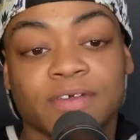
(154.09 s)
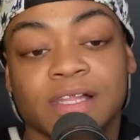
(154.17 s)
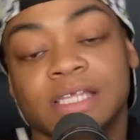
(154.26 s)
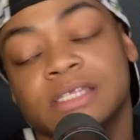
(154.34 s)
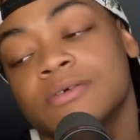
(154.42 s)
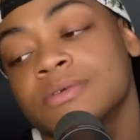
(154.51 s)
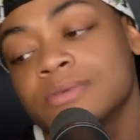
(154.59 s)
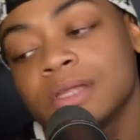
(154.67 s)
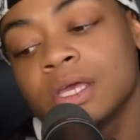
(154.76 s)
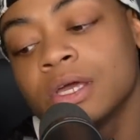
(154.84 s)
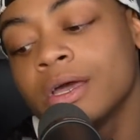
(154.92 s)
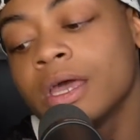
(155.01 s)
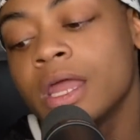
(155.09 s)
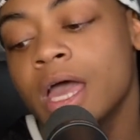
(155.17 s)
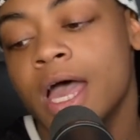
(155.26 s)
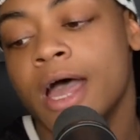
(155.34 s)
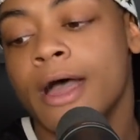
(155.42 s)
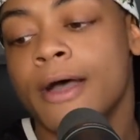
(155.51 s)
Realized that was really good.
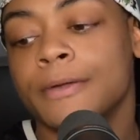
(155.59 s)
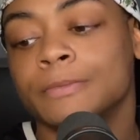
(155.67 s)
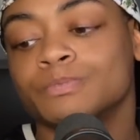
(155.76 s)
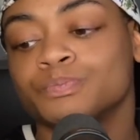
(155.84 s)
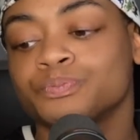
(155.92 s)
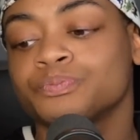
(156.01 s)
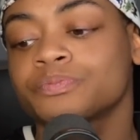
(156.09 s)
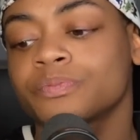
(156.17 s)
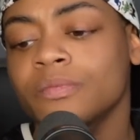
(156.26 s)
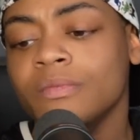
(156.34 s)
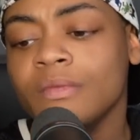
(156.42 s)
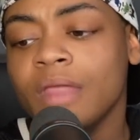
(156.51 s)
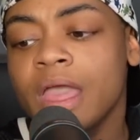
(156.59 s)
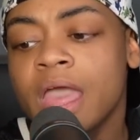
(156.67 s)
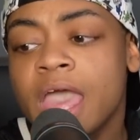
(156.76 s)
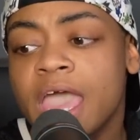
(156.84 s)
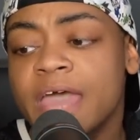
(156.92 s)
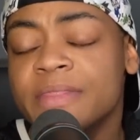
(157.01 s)
Um,
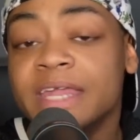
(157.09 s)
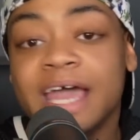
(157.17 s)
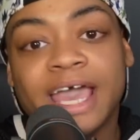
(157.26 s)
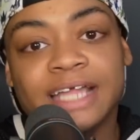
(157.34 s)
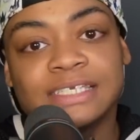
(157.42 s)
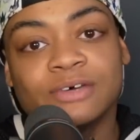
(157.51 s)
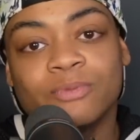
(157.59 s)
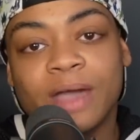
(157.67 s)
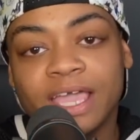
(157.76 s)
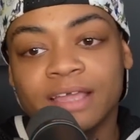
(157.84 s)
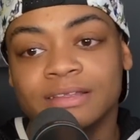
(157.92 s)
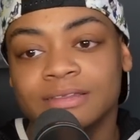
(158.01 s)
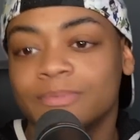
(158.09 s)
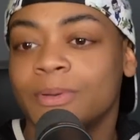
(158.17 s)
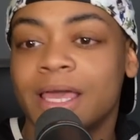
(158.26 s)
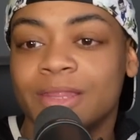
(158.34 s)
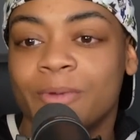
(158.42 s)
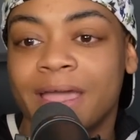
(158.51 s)
and then I had to wait,
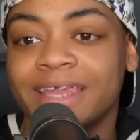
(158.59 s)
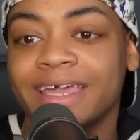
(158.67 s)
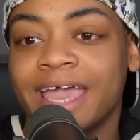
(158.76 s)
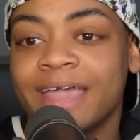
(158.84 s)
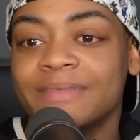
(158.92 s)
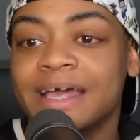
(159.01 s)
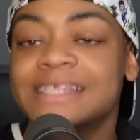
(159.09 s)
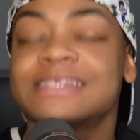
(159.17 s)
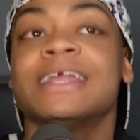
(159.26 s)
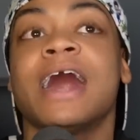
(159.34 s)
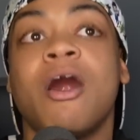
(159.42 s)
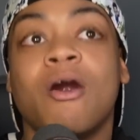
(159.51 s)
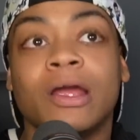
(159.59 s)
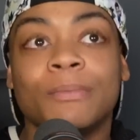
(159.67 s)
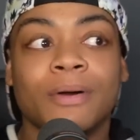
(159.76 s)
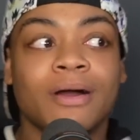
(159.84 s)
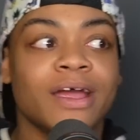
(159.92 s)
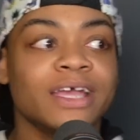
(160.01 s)
play the waiting game. That's the hard
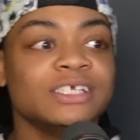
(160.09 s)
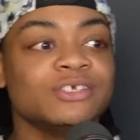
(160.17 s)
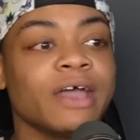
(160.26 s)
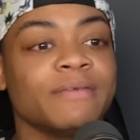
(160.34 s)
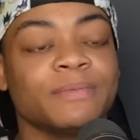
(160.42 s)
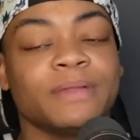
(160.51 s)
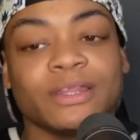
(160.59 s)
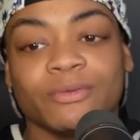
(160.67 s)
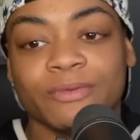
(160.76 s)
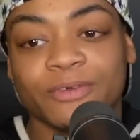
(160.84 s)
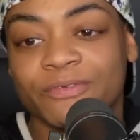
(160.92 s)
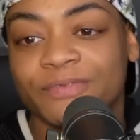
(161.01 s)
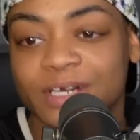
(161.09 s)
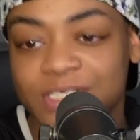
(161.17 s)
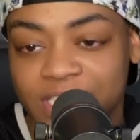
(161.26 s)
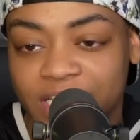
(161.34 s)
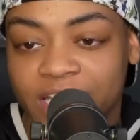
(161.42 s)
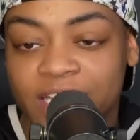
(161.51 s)
part is you have to play the if you're
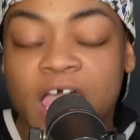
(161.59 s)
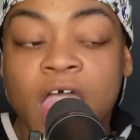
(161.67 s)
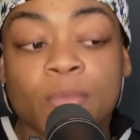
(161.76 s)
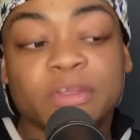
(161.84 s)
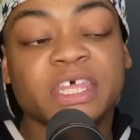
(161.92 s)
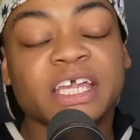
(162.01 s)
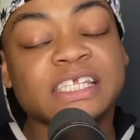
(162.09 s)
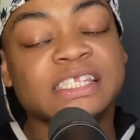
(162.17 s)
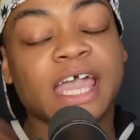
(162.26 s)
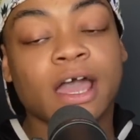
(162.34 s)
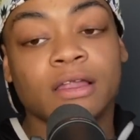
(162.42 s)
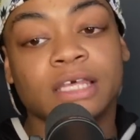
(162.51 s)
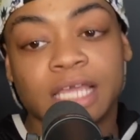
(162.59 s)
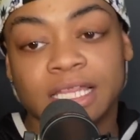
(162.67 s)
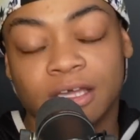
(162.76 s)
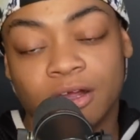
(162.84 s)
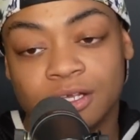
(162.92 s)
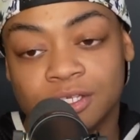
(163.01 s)
first in. But the thing is, they only
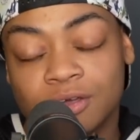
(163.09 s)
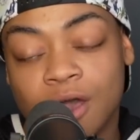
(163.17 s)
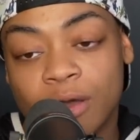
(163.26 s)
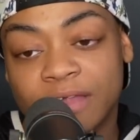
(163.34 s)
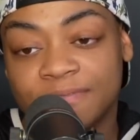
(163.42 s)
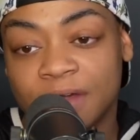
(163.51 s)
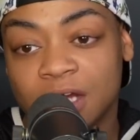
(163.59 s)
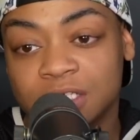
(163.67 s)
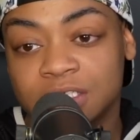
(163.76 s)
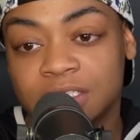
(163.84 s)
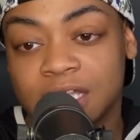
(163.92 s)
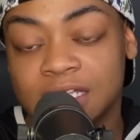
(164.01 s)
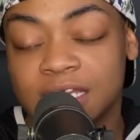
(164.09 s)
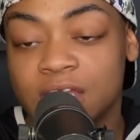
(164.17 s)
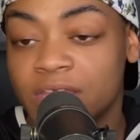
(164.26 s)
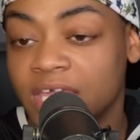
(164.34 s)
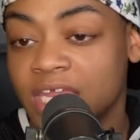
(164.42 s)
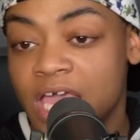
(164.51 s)
let the girls go in first because they
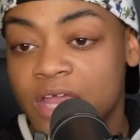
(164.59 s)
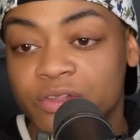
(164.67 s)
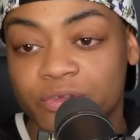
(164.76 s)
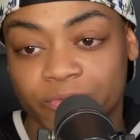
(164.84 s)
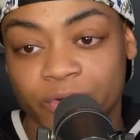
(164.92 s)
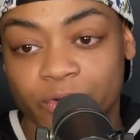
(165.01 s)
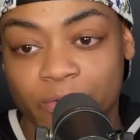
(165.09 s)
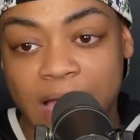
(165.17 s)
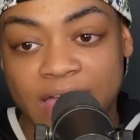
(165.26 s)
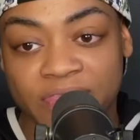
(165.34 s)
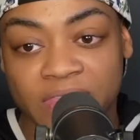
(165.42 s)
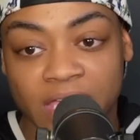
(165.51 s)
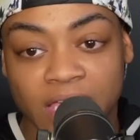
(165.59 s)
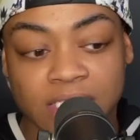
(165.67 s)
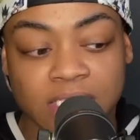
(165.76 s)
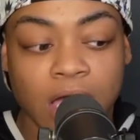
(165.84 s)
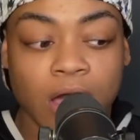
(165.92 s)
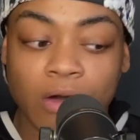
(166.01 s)
know they can handle the room. I think
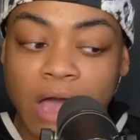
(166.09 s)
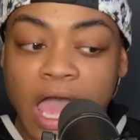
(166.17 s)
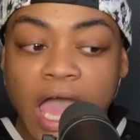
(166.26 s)
so.